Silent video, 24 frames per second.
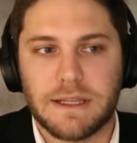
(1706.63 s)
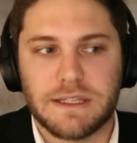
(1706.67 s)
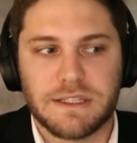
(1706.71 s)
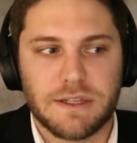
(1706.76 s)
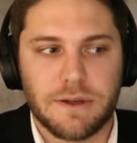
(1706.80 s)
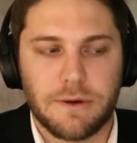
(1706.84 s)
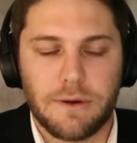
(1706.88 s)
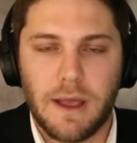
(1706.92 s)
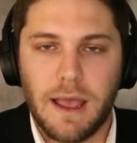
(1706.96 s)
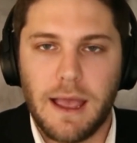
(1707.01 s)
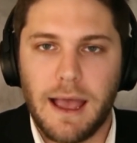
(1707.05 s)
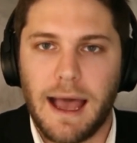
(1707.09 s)

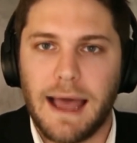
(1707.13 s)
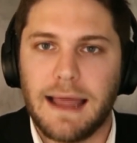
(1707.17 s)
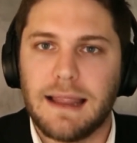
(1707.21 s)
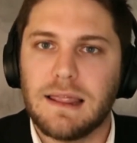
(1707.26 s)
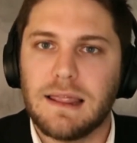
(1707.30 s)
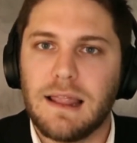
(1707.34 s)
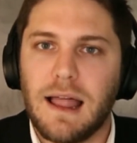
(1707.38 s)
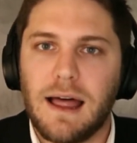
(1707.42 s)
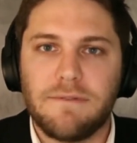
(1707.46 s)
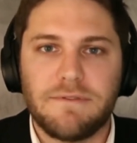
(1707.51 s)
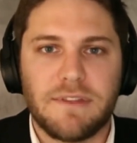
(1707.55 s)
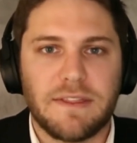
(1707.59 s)
So I
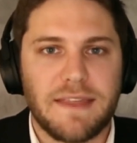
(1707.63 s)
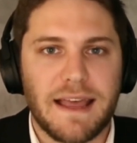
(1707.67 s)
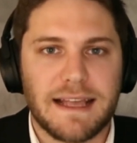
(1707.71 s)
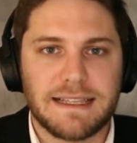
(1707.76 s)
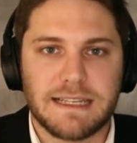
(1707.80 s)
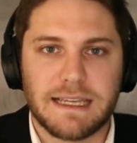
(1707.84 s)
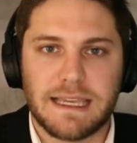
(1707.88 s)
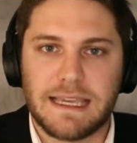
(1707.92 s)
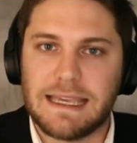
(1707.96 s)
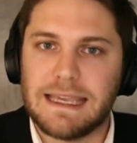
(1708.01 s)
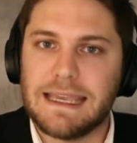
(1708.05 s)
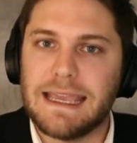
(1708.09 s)
love that that's a
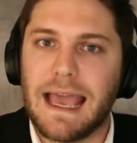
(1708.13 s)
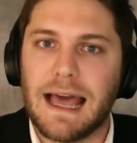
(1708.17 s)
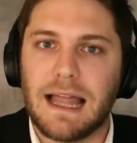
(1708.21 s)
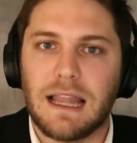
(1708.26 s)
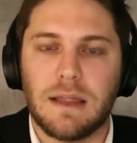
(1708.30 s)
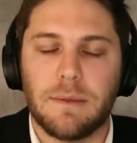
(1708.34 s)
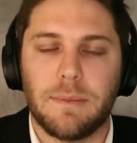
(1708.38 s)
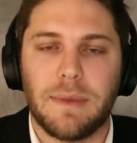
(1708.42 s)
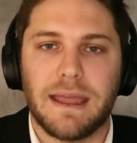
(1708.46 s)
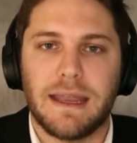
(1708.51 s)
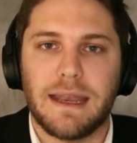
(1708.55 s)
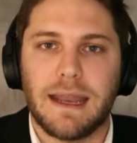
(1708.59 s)
key
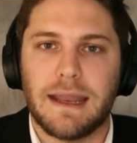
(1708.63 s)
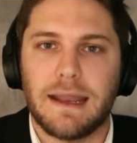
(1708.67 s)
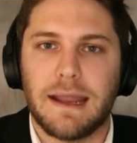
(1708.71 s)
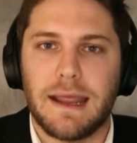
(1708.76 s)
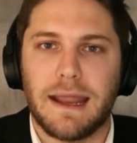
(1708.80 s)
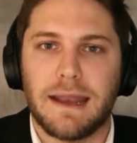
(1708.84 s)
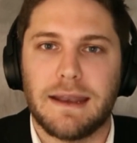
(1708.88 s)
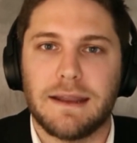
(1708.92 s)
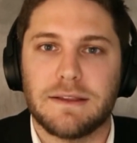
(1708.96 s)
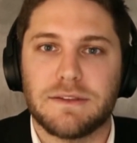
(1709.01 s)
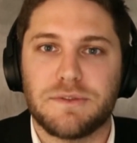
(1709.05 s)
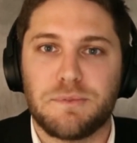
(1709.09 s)
element,
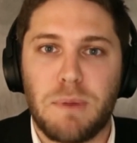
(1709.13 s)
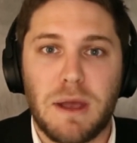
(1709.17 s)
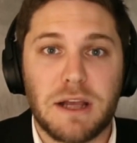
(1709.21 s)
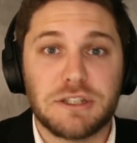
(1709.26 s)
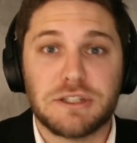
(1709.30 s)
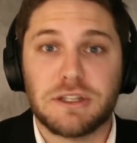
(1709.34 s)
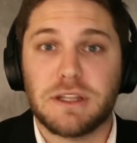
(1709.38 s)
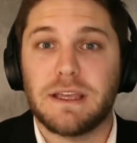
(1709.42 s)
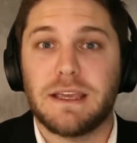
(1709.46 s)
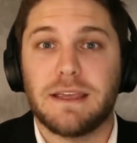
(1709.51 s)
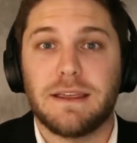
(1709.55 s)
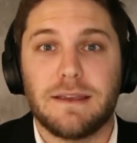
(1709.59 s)
and
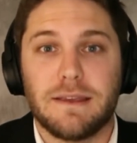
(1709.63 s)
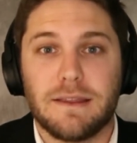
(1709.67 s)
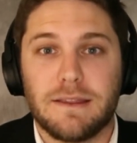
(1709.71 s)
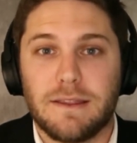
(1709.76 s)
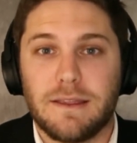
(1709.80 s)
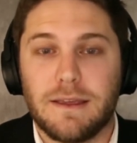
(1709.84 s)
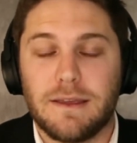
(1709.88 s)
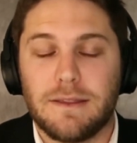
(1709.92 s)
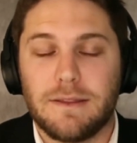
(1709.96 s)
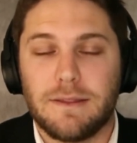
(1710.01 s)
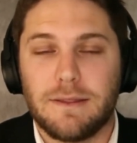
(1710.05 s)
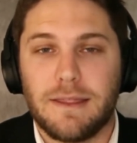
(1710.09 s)

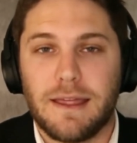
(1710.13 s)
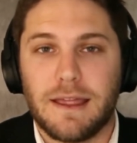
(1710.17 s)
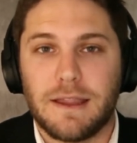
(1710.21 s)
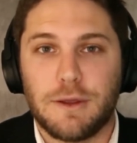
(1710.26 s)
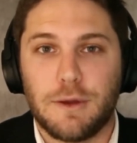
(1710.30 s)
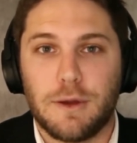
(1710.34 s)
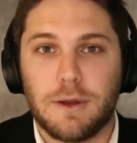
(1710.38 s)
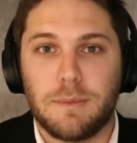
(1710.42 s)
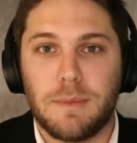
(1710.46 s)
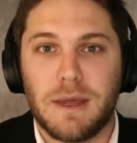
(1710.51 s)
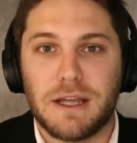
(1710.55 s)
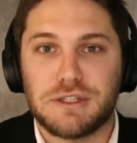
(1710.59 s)
especially that you
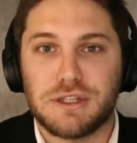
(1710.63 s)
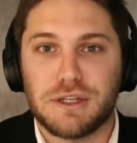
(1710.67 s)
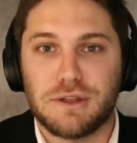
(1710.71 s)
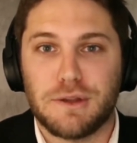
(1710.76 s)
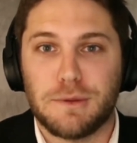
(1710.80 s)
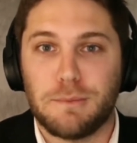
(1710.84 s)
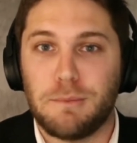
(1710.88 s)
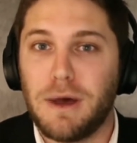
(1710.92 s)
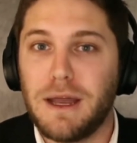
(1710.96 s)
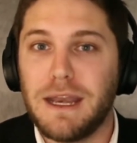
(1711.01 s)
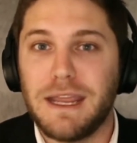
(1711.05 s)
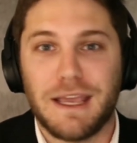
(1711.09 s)
had mentioned the
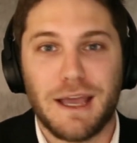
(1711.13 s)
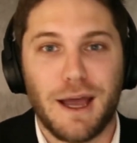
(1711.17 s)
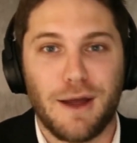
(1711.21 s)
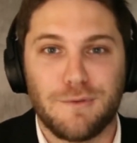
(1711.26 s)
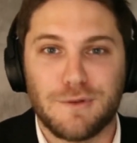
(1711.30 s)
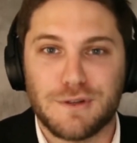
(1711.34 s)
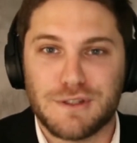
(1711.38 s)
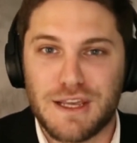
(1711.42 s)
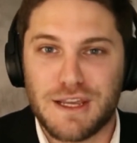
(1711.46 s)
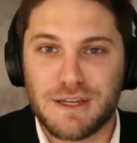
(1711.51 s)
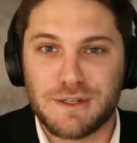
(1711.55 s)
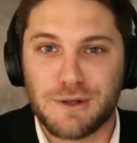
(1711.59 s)
money
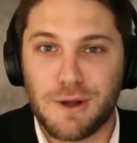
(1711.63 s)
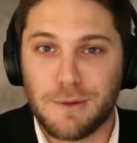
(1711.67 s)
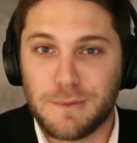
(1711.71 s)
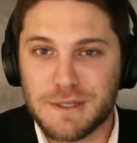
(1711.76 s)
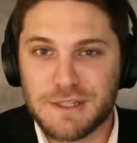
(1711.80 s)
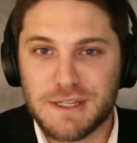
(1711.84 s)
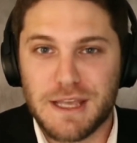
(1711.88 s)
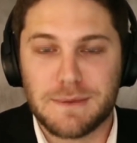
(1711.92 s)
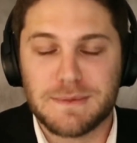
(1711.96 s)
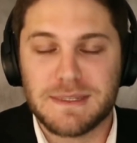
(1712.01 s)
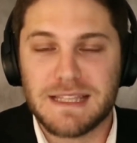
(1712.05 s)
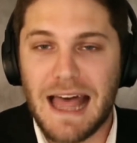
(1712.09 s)
conversation almost
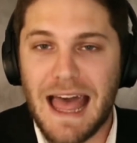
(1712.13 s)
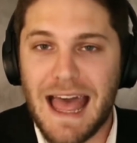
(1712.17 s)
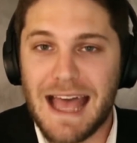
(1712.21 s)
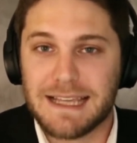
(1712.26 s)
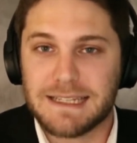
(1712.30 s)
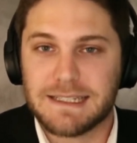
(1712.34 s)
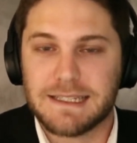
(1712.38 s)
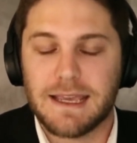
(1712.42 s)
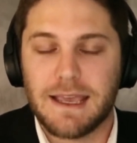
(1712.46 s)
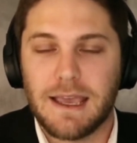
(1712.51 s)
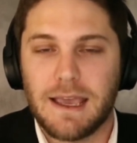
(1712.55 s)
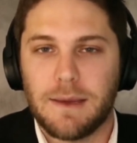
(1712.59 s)
comes
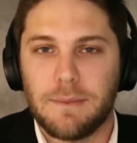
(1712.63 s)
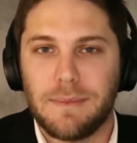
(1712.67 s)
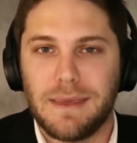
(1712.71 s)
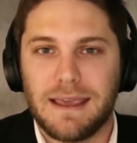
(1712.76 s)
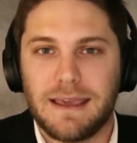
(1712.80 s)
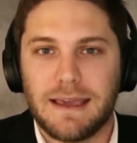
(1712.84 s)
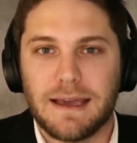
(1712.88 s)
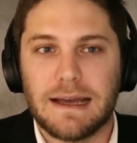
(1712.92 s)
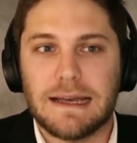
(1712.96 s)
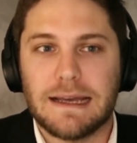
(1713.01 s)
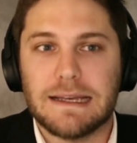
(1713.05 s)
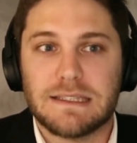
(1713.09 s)
last,
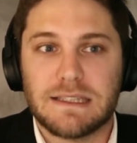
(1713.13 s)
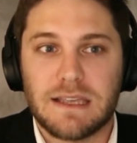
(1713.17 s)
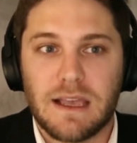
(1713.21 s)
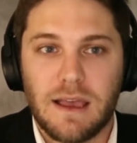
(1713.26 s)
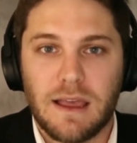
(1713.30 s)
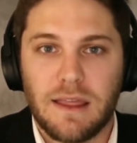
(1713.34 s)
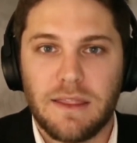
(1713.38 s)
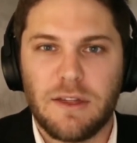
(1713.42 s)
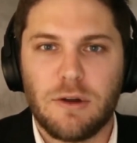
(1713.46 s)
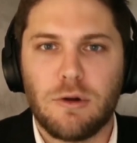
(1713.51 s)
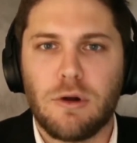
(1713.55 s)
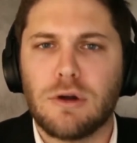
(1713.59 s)
because
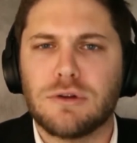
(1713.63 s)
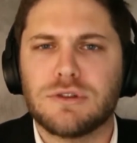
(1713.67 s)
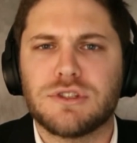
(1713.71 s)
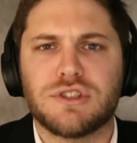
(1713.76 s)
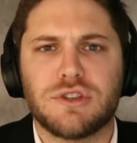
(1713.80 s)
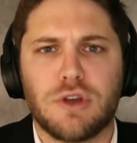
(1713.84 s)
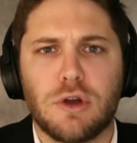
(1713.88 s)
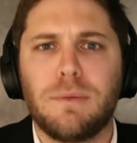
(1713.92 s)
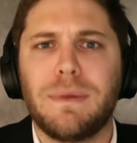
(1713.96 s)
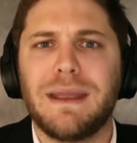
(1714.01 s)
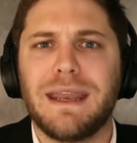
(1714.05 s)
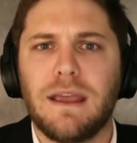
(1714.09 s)
there are
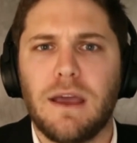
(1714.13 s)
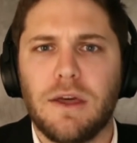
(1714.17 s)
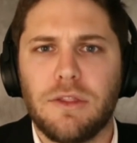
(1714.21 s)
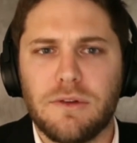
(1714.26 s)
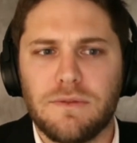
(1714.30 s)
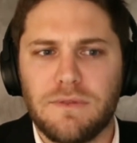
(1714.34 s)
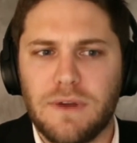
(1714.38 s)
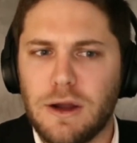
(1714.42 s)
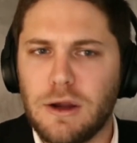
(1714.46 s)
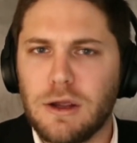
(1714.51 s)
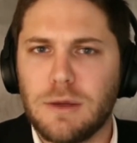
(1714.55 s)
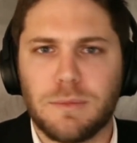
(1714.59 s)
so many other
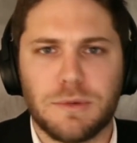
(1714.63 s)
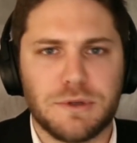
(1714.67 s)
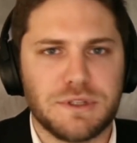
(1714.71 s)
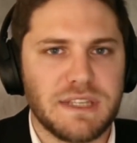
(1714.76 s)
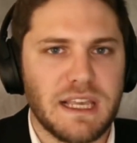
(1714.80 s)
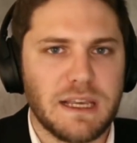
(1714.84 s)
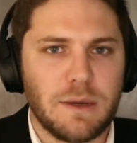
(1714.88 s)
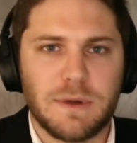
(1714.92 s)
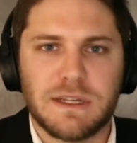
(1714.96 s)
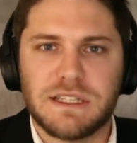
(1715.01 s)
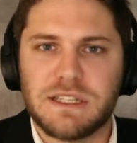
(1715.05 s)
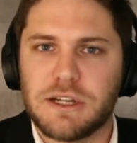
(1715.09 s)
variables,
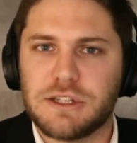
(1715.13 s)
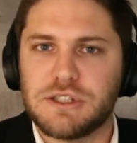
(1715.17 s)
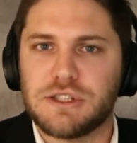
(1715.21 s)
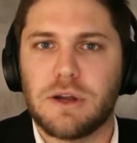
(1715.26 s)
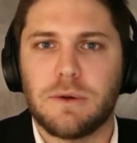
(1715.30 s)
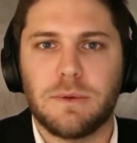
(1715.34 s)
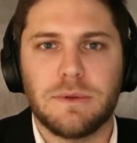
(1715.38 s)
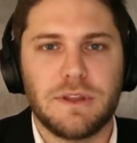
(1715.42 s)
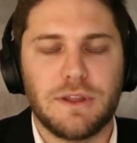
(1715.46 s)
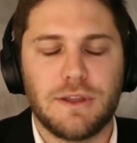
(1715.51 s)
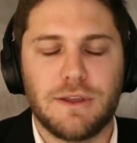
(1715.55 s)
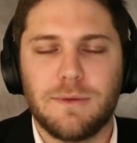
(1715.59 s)
like we touched on
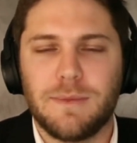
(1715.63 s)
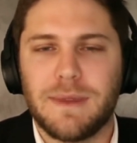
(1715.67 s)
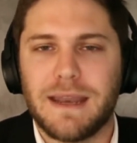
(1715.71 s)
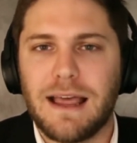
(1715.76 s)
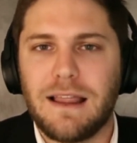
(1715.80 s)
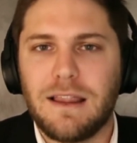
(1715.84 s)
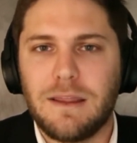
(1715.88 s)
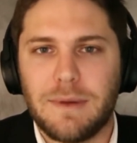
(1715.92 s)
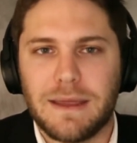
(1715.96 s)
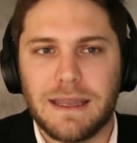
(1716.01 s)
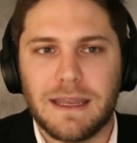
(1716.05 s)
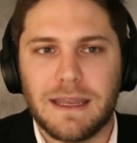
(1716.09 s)
with the human element.